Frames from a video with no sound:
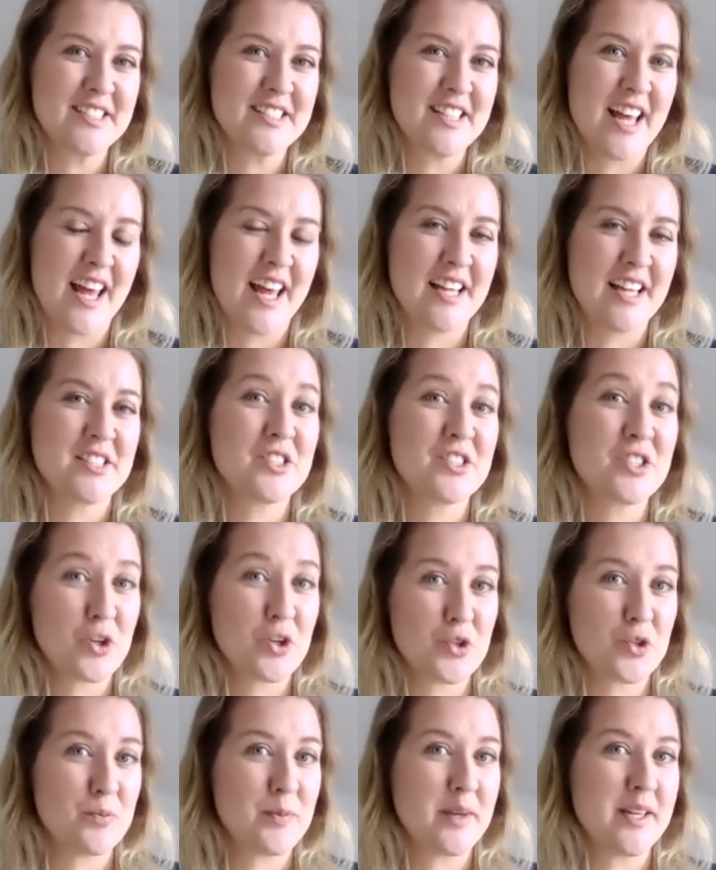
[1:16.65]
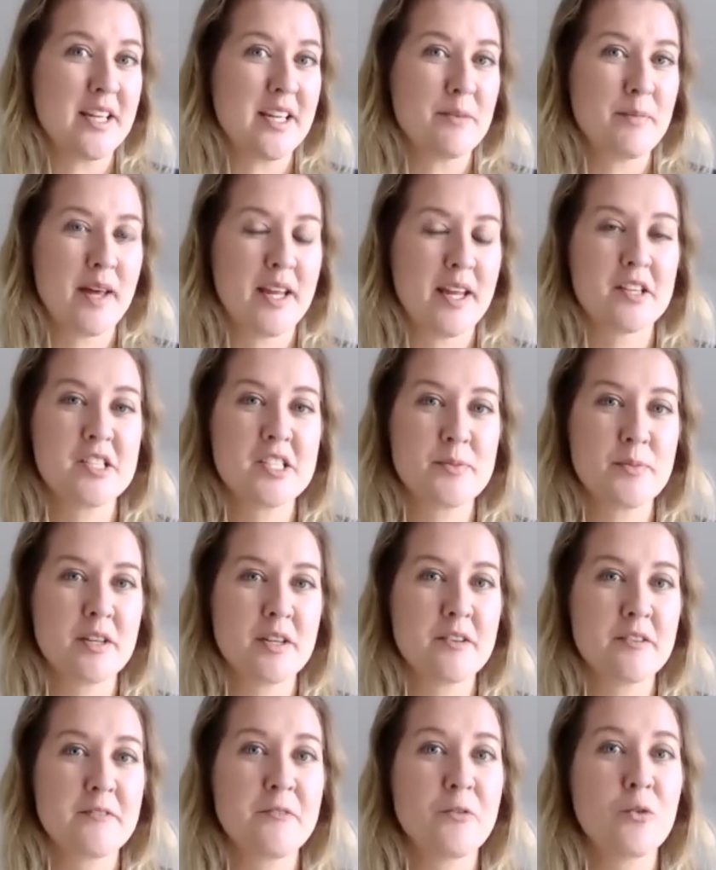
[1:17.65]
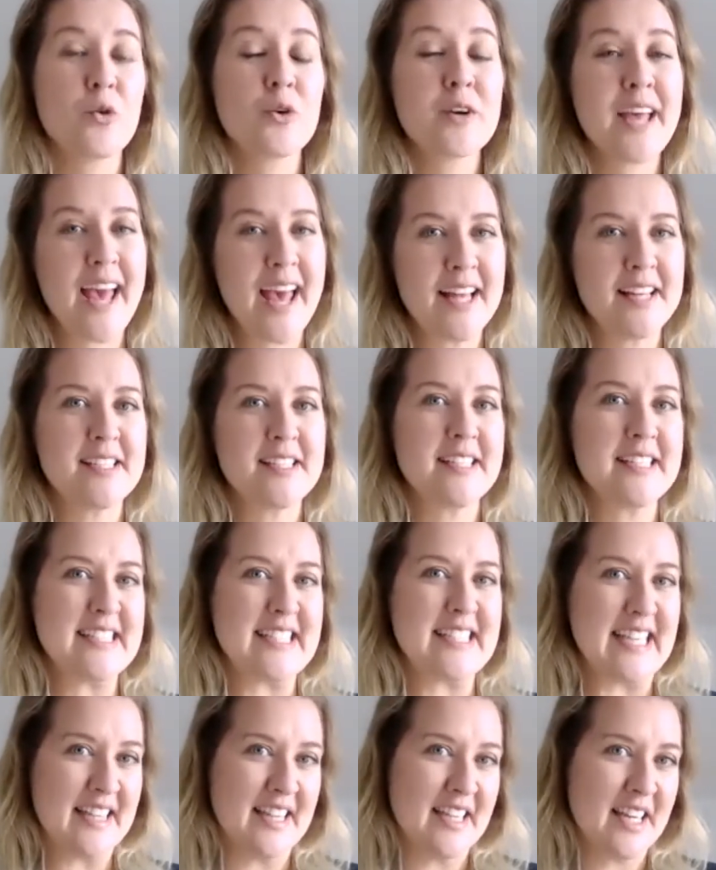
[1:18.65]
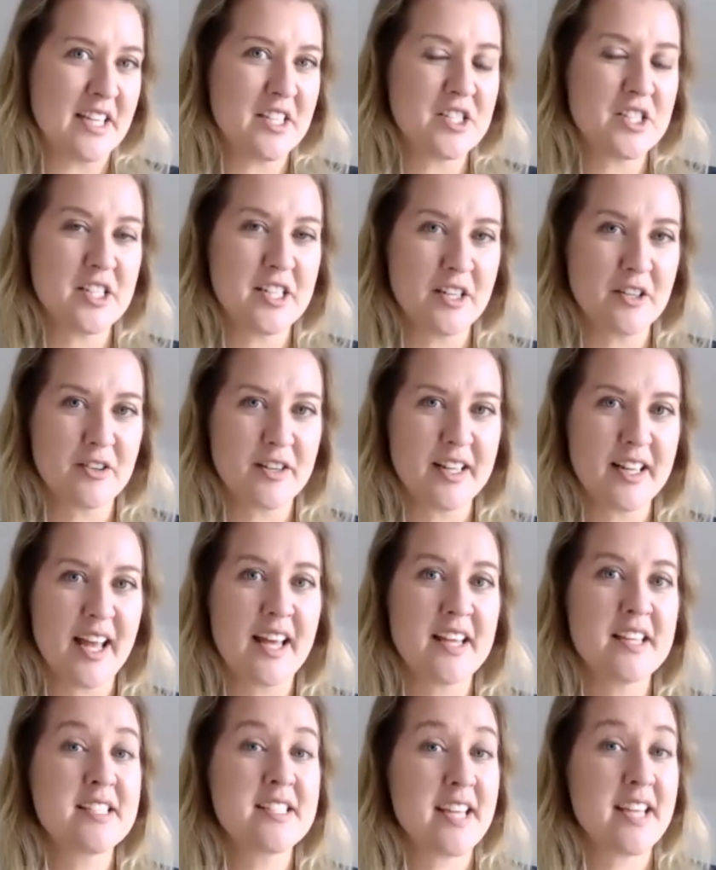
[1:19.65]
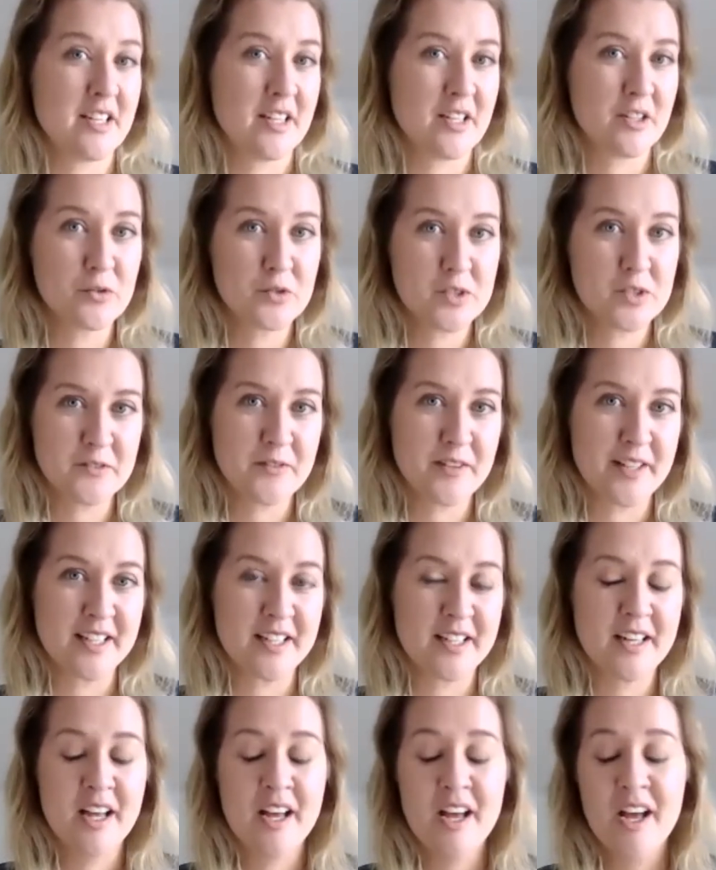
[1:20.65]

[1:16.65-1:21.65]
and social media management for candidates in the engineering and technical sphere.